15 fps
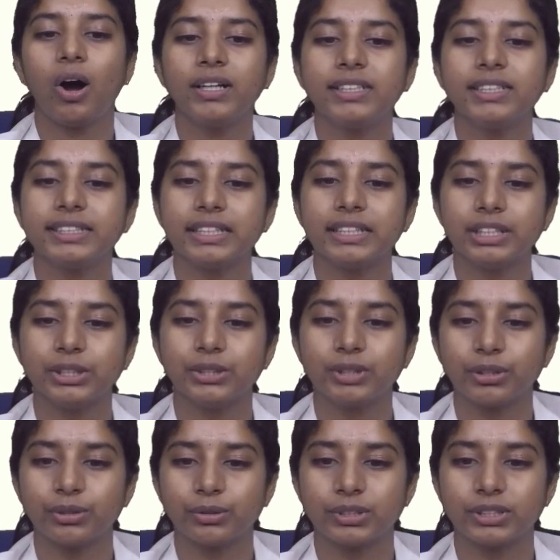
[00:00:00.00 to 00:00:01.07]
on the
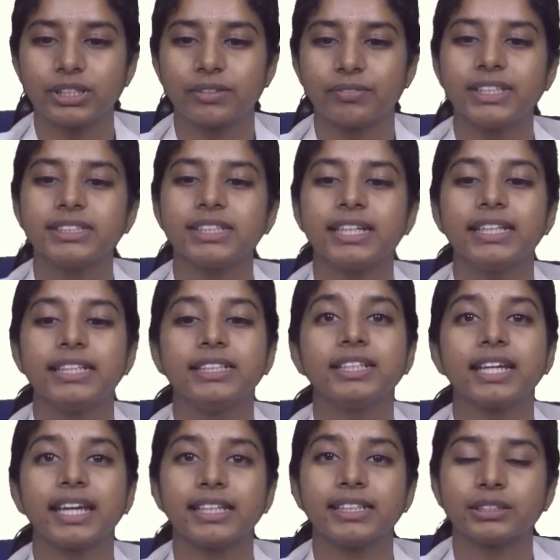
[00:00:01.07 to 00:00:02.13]
denuded root surface
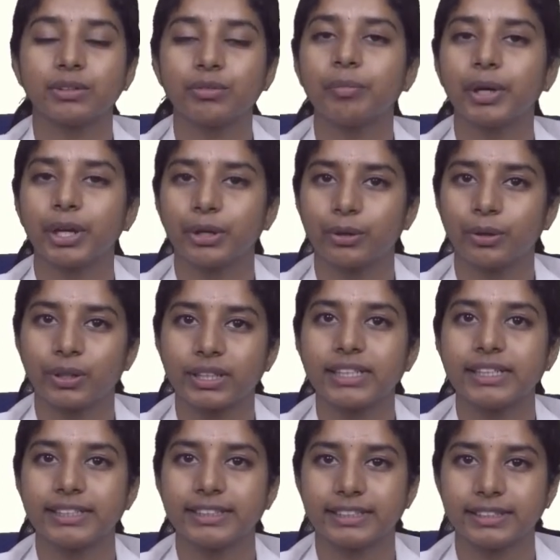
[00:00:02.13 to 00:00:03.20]
in case of
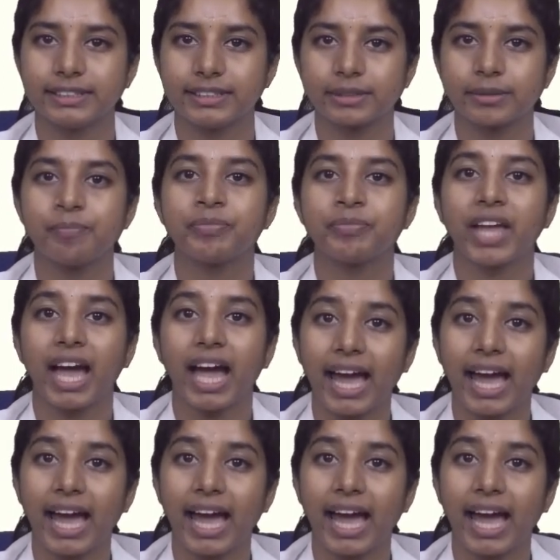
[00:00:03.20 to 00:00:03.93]
periodontal diseases,